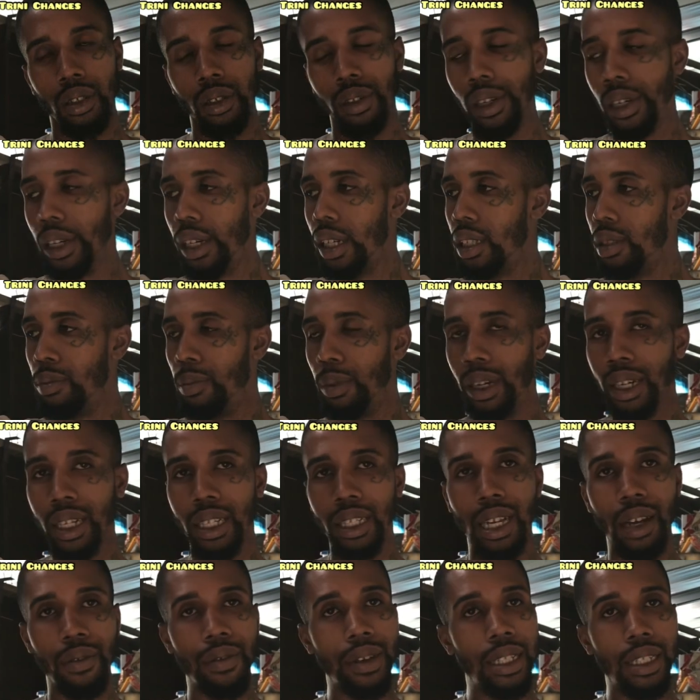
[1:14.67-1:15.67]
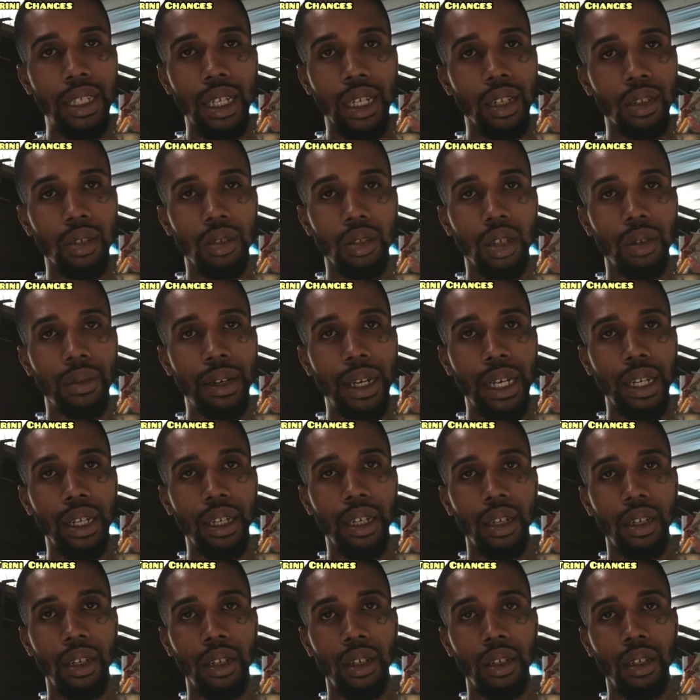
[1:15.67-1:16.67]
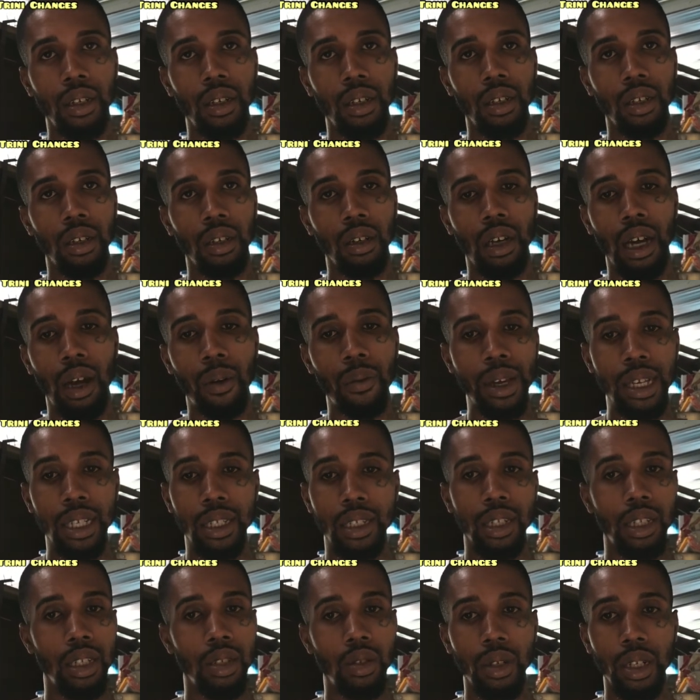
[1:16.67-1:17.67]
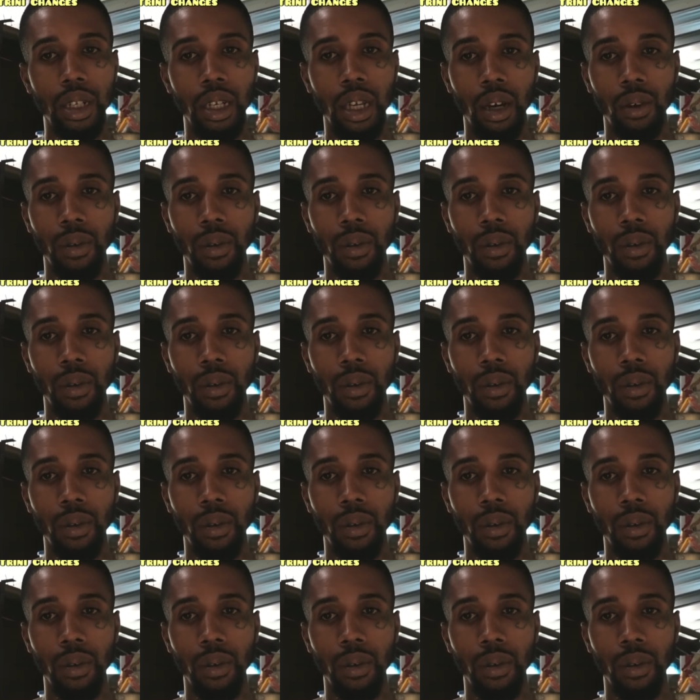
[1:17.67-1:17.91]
He's boy. Is everything so, bad? And we're still doing it.